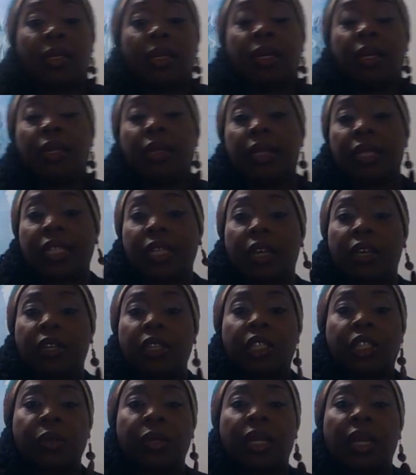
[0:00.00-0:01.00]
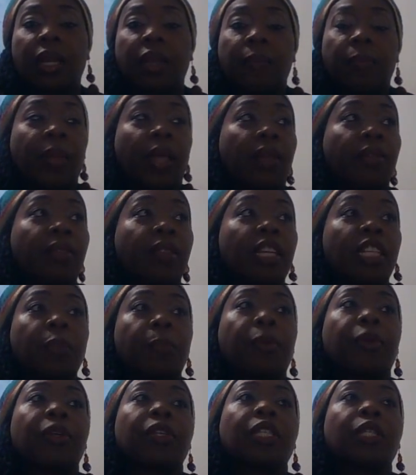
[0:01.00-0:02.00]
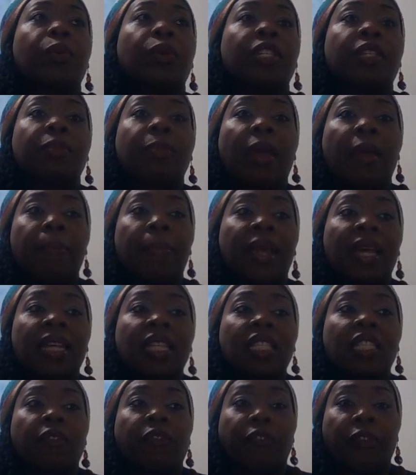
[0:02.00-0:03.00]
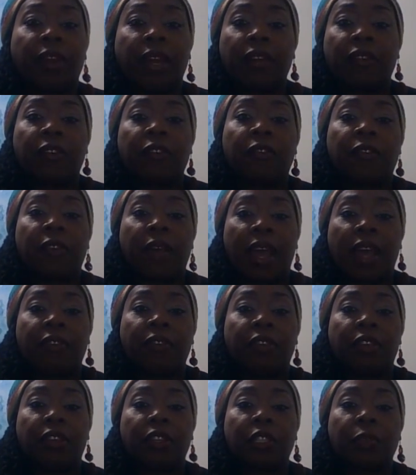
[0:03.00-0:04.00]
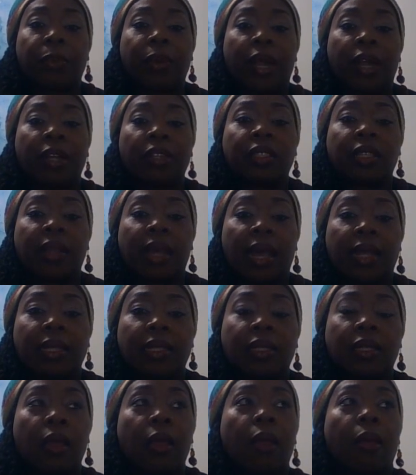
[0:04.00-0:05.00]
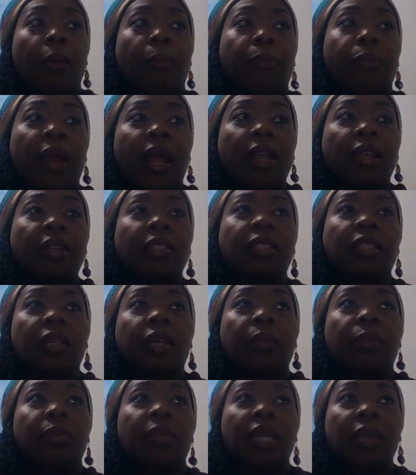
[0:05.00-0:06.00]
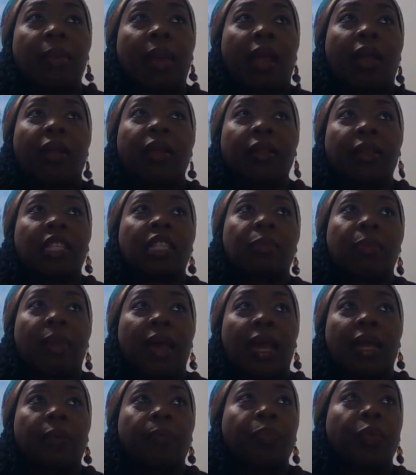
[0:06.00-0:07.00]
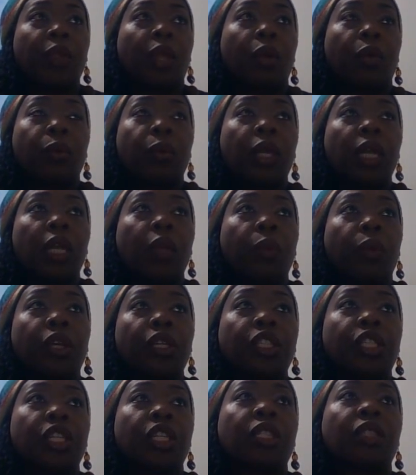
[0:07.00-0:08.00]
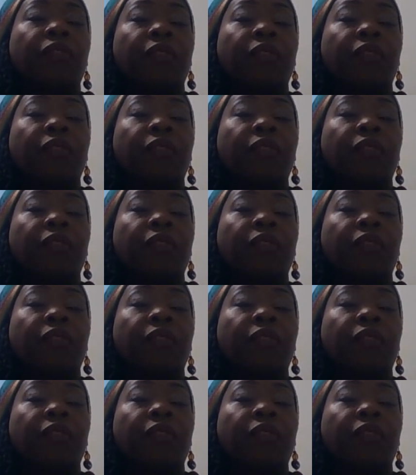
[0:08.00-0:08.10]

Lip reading: in this country. And this person was my best friend for 5 years prior to that. Prior to me marrying this man, we were just